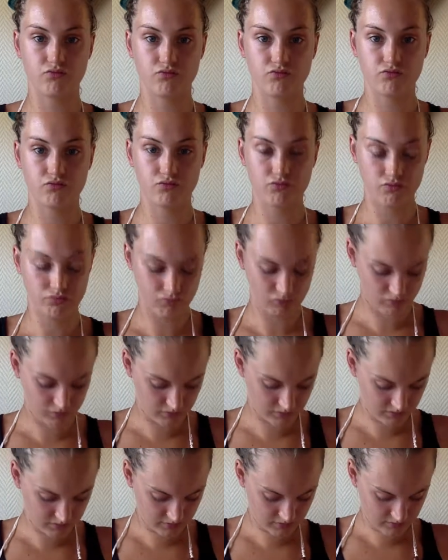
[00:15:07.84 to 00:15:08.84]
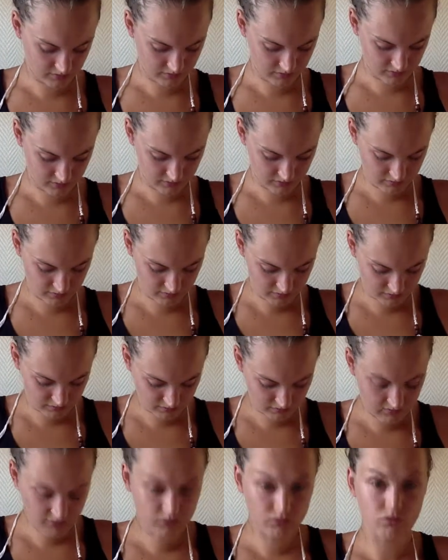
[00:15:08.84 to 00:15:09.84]

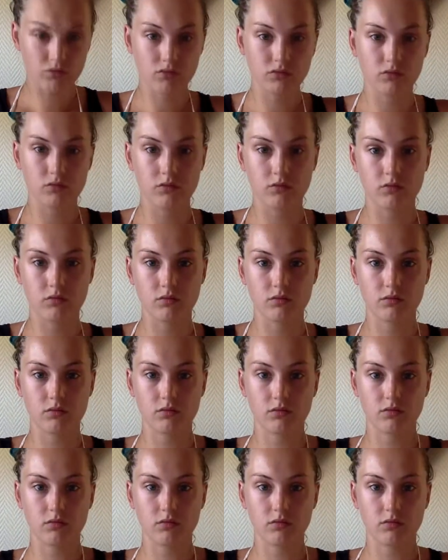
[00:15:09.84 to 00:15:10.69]
(no one is talking)